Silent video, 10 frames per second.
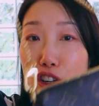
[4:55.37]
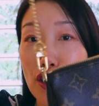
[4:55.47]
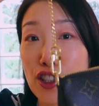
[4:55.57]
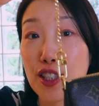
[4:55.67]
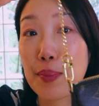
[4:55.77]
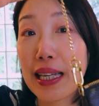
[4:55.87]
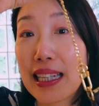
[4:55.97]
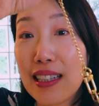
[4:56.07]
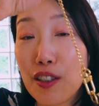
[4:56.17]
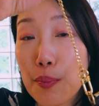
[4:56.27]
or just
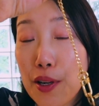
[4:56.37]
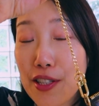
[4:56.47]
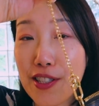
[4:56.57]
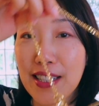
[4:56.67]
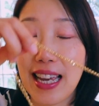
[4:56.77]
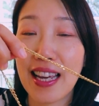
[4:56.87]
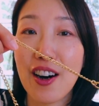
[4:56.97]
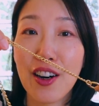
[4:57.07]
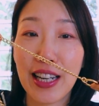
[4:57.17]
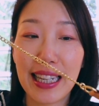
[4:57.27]
being a little purse to take
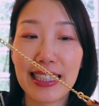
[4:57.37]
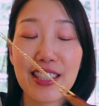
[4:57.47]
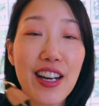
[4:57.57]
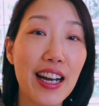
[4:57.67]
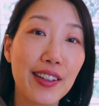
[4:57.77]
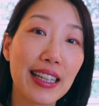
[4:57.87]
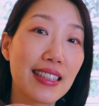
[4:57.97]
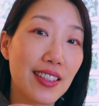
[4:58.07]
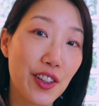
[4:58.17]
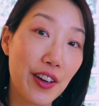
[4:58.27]
on a dinner outing
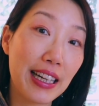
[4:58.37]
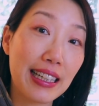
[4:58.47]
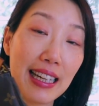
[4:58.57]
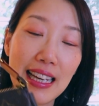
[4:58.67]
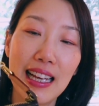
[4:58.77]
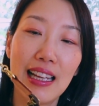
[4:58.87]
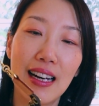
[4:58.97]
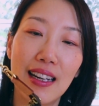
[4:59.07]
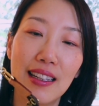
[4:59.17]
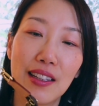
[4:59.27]
is a great
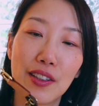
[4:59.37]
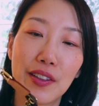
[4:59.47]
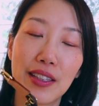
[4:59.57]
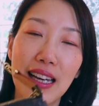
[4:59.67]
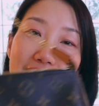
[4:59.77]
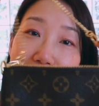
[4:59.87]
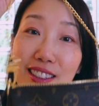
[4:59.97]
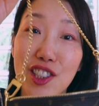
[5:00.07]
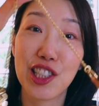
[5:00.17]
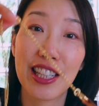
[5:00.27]
little
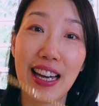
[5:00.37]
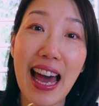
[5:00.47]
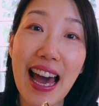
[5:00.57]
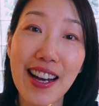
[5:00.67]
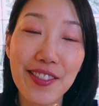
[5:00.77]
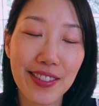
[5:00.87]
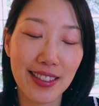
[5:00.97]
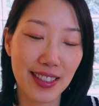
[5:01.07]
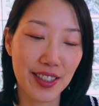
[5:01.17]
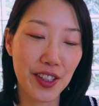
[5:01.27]
SLG to have.
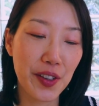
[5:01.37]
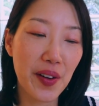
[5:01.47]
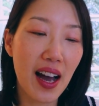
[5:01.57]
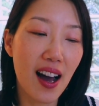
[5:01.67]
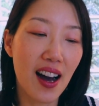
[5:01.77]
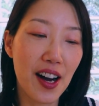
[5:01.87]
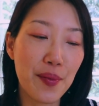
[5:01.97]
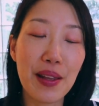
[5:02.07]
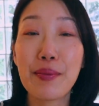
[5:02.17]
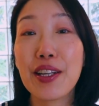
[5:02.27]
So
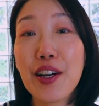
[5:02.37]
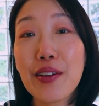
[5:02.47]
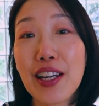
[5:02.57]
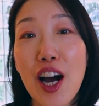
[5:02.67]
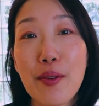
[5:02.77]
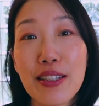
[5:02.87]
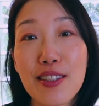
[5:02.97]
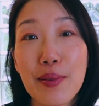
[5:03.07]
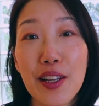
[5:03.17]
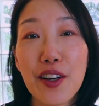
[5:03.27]
let me know in the
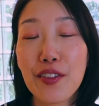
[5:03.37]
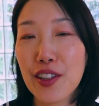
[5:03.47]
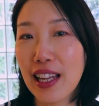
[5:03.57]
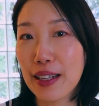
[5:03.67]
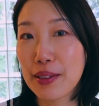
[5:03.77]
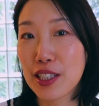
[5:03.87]
comments below if you'd like me